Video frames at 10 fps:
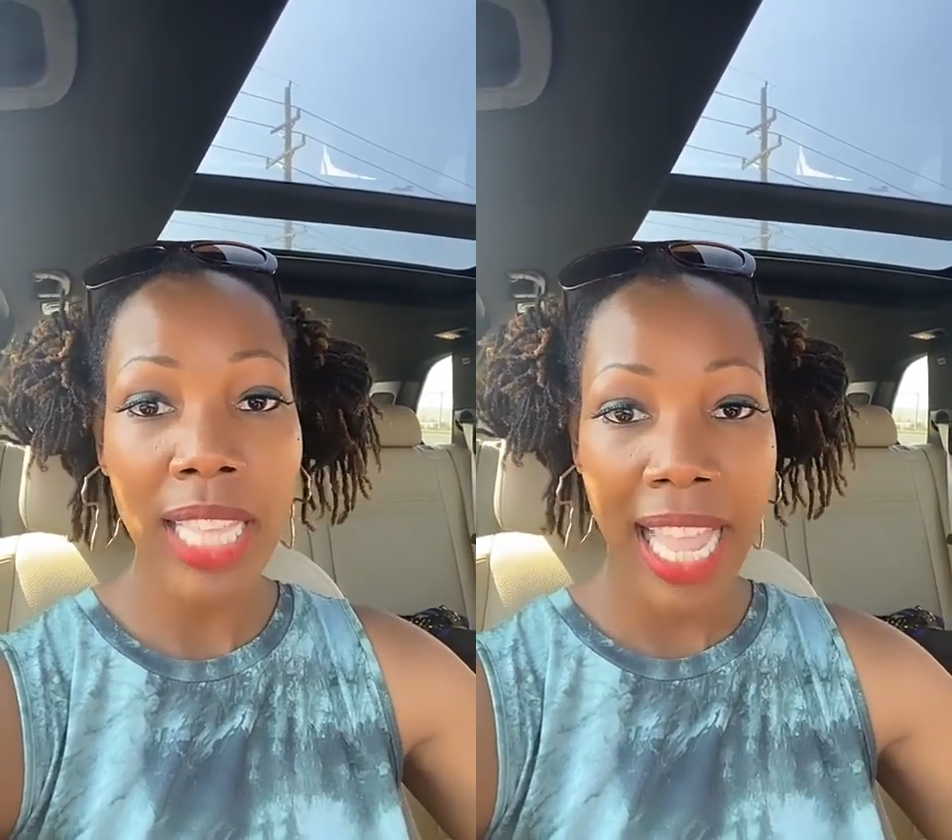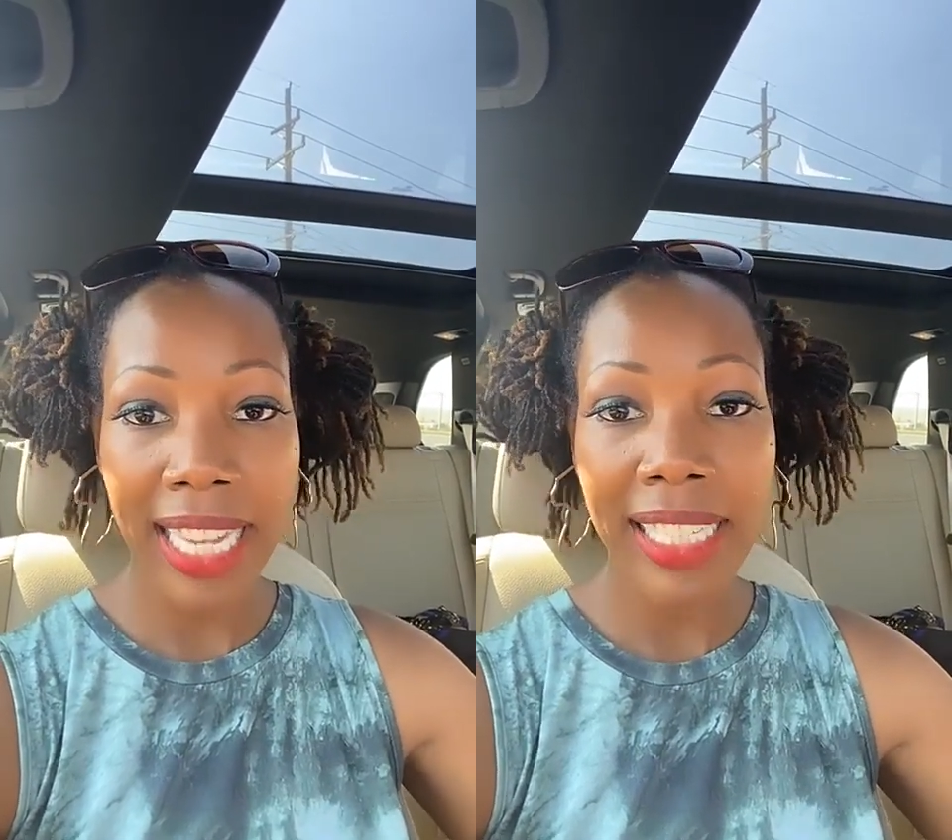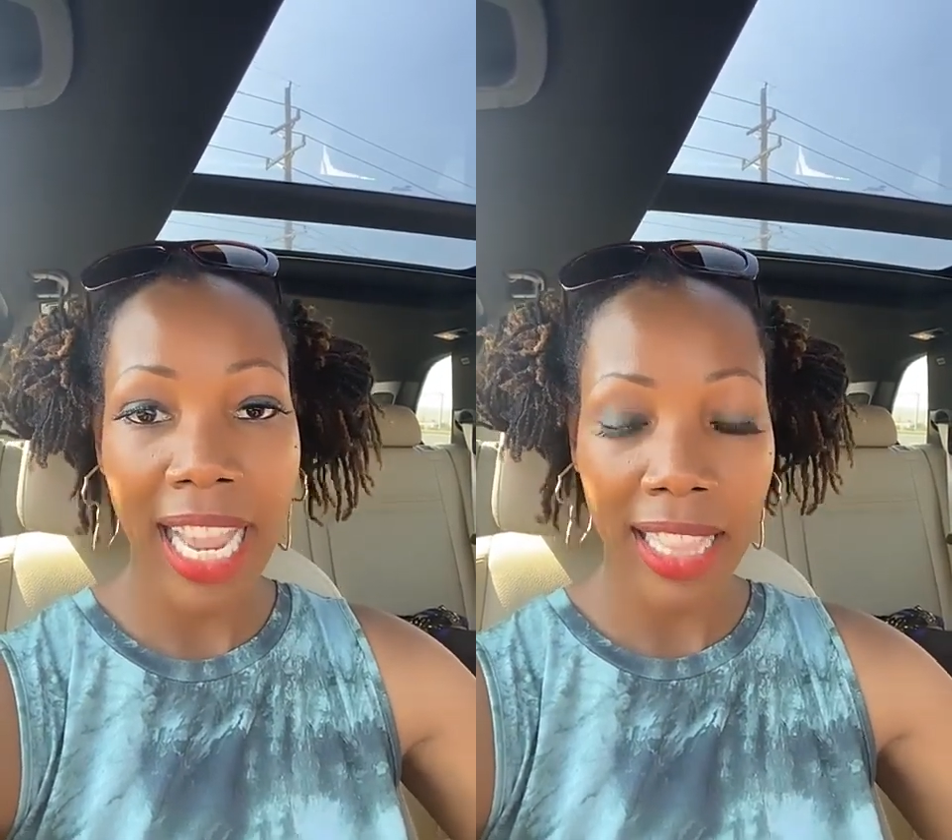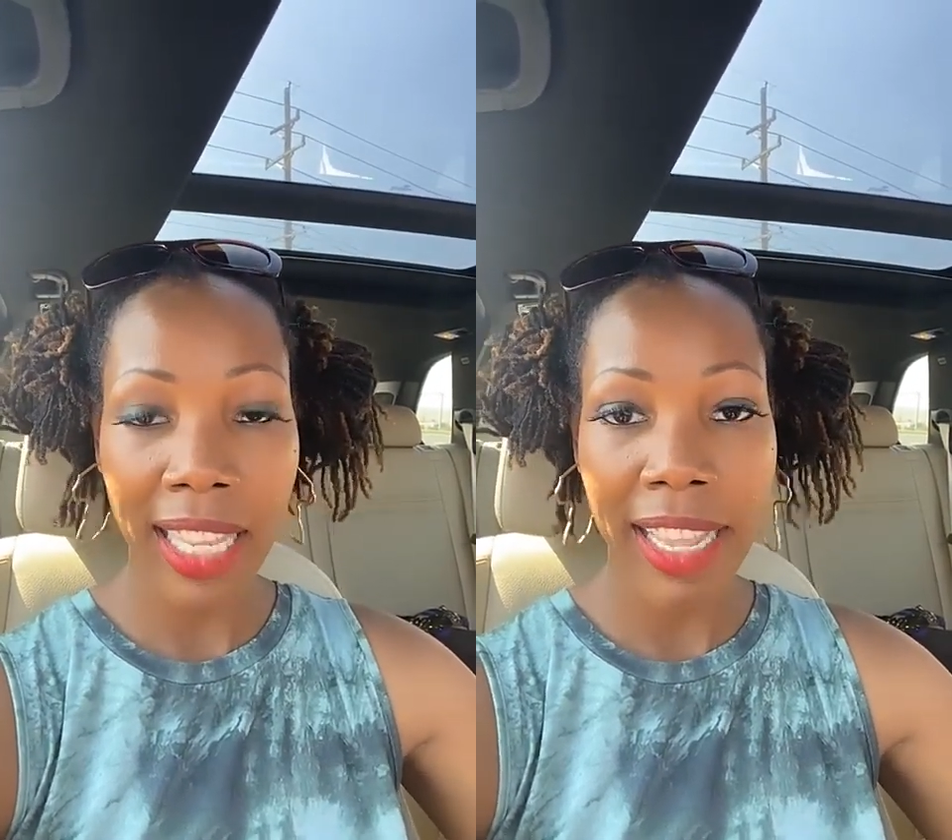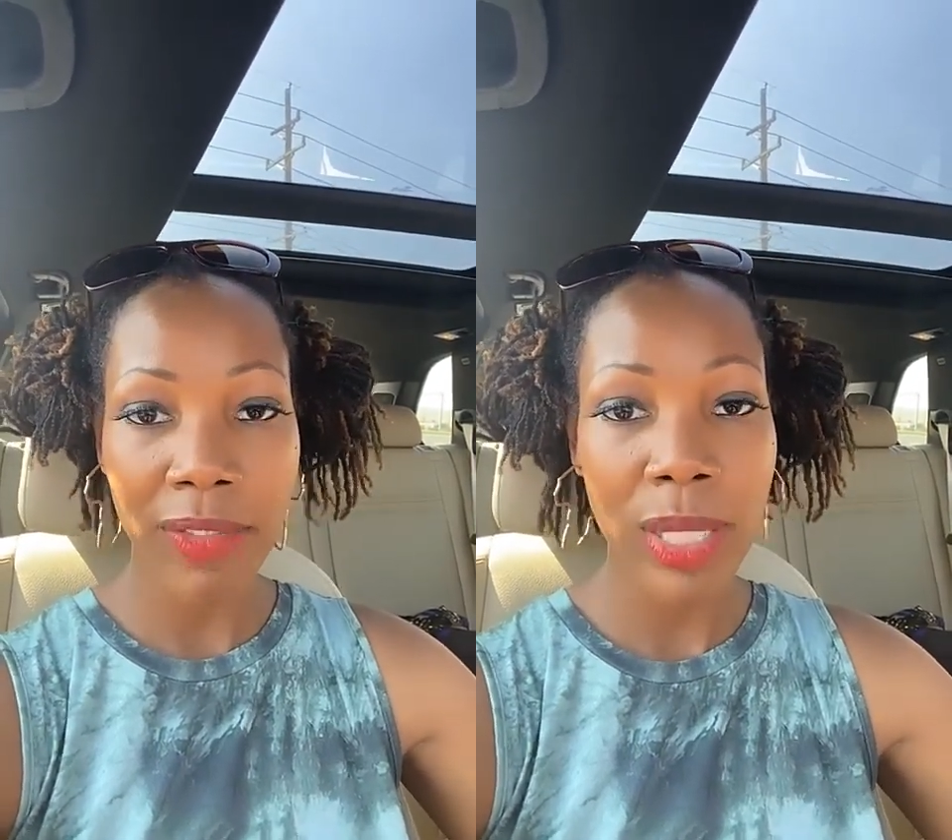leg
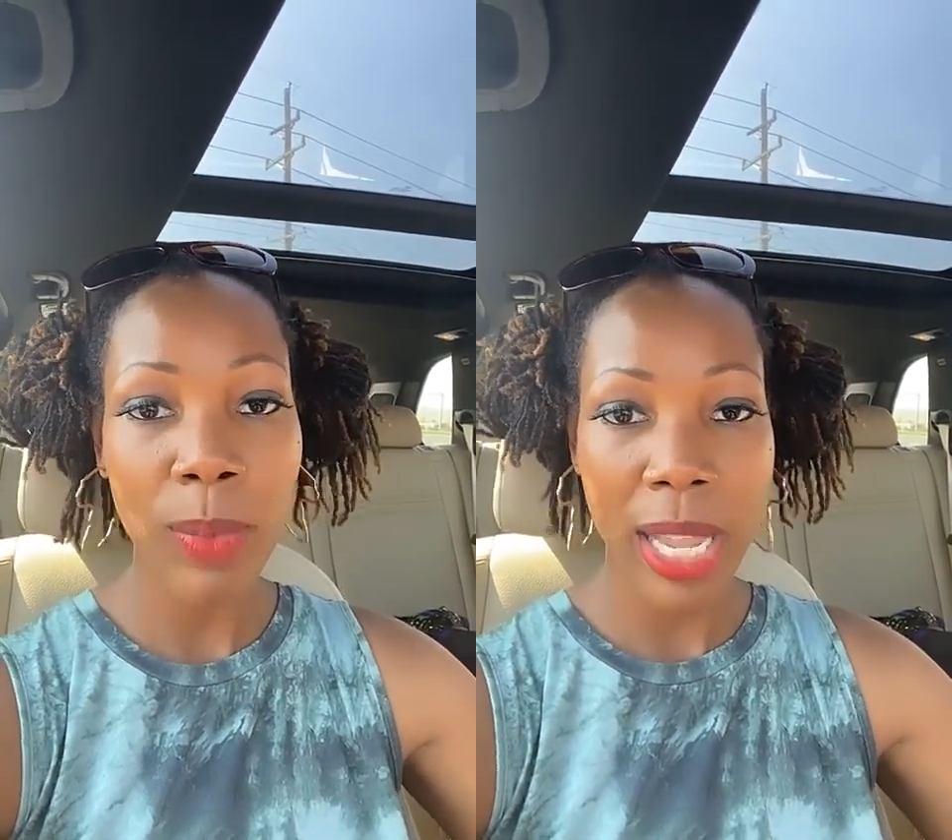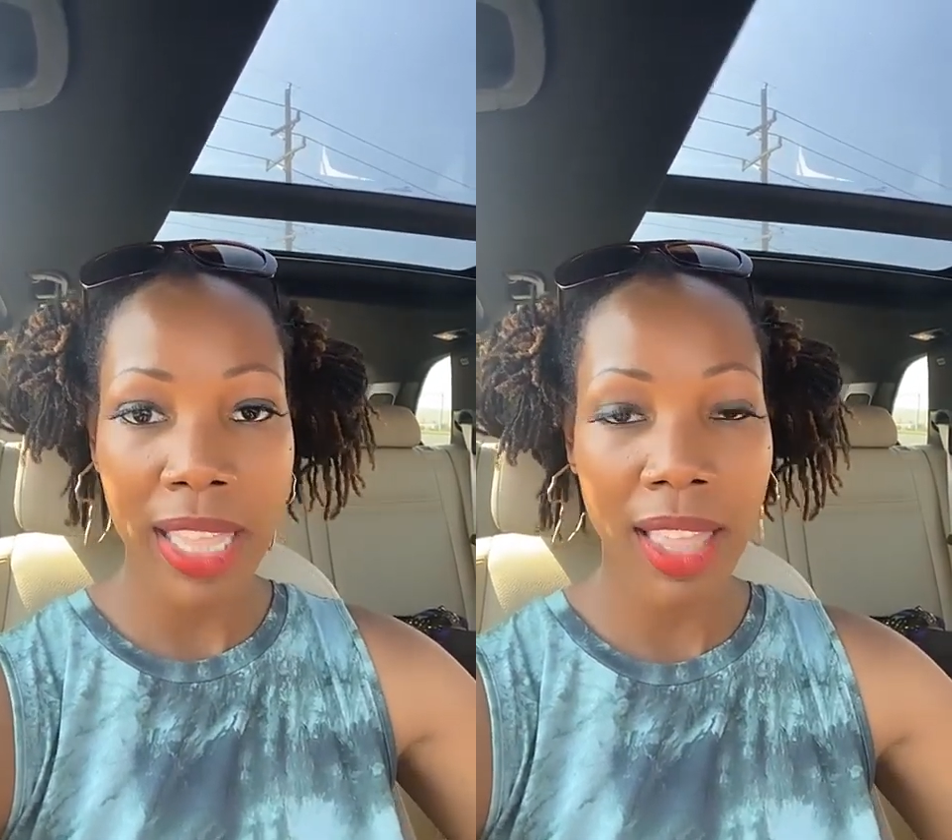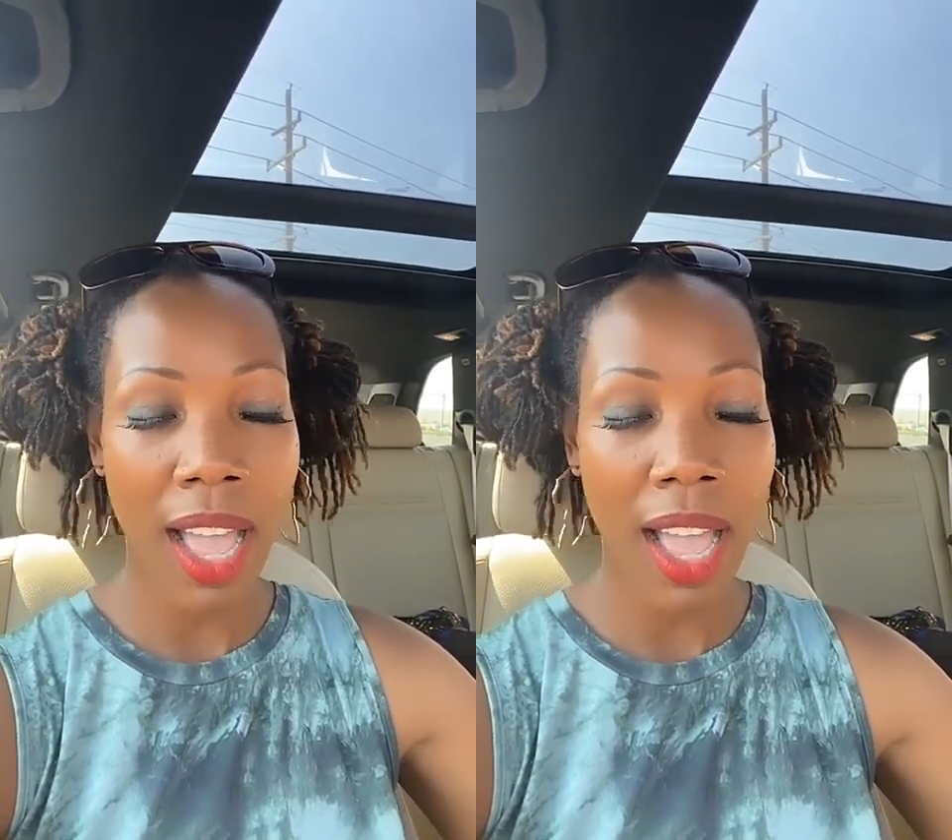deadlifts with